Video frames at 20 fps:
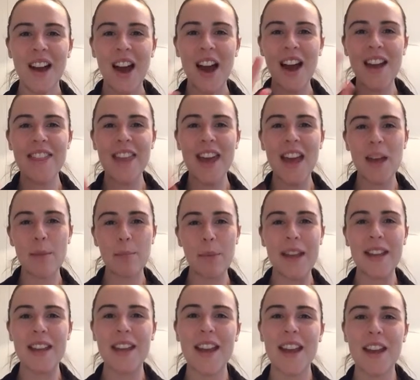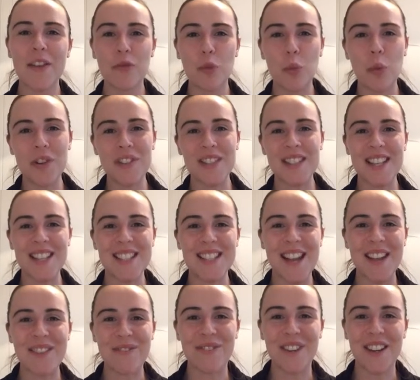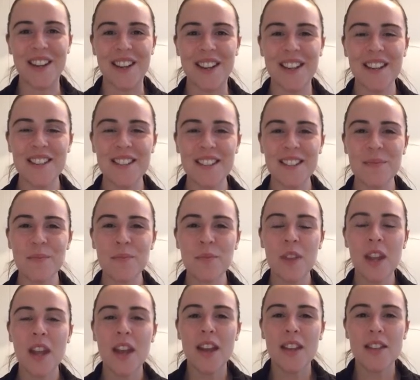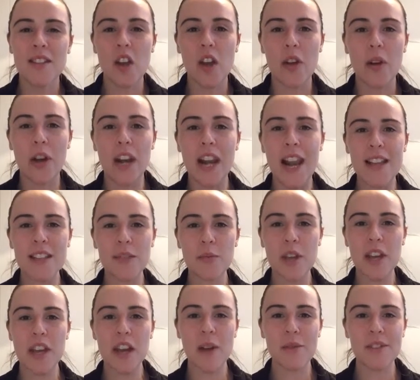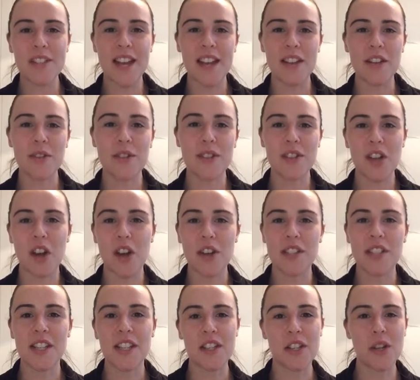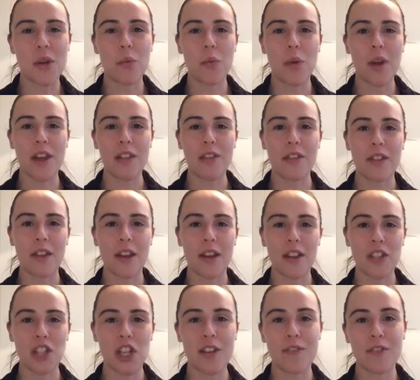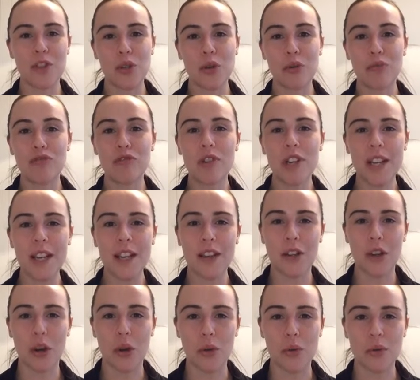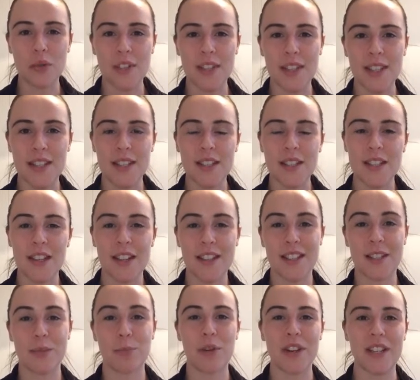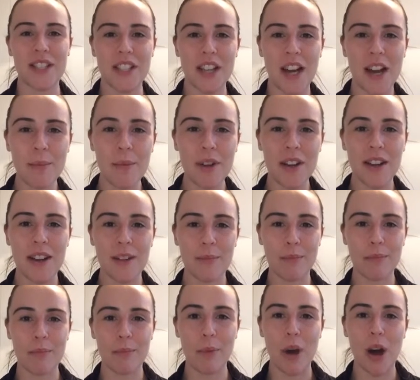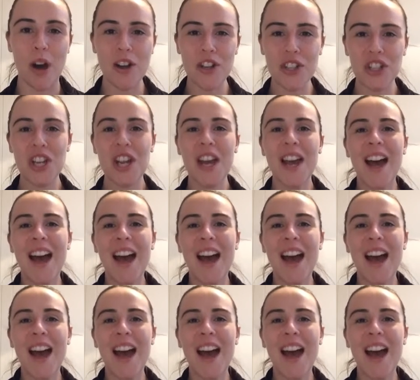Hi there, Becky here from 168 Fitness. So last week I was getting you started with achieving your running goals this springtime and in March